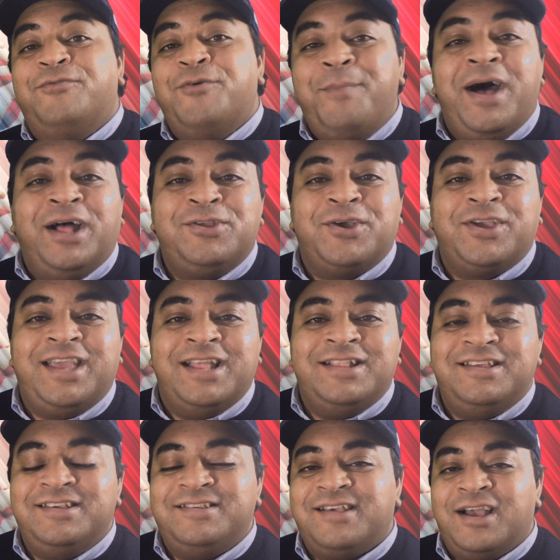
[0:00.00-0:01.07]
The batter
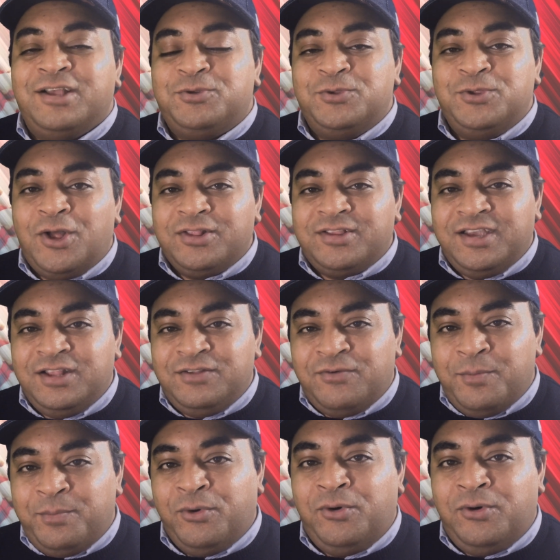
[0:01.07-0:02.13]
can decide to not hit
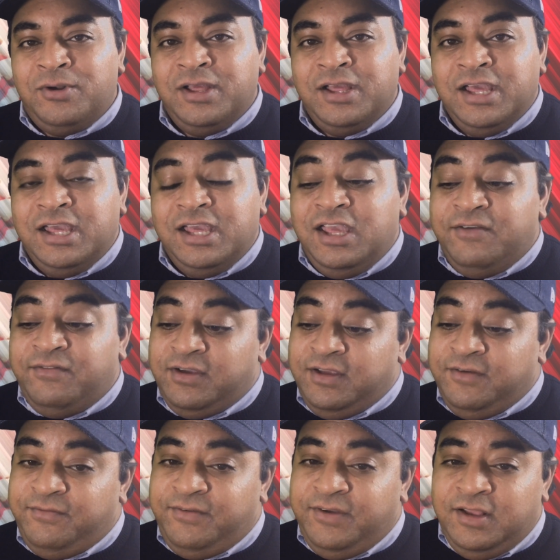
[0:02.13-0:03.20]
the ball if
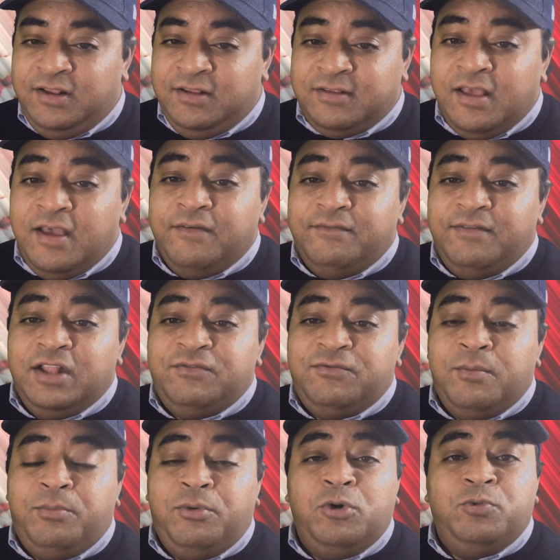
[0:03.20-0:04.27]
he feels that
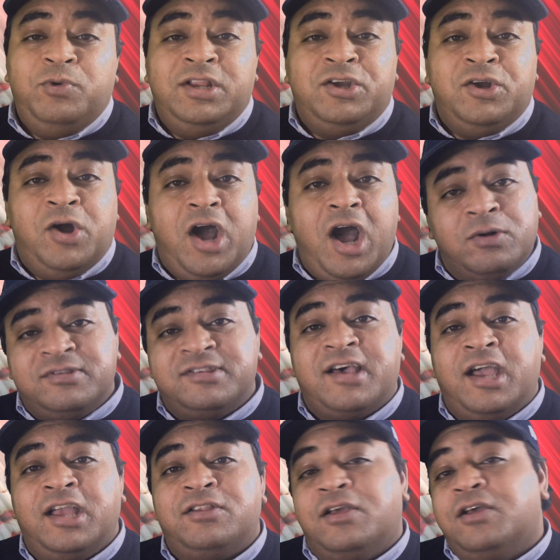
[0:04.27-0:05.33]
the ball will go
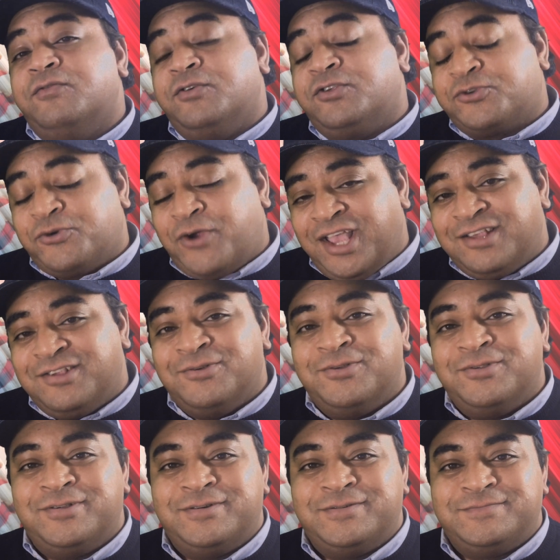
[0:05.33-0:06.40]
outside the strike zone.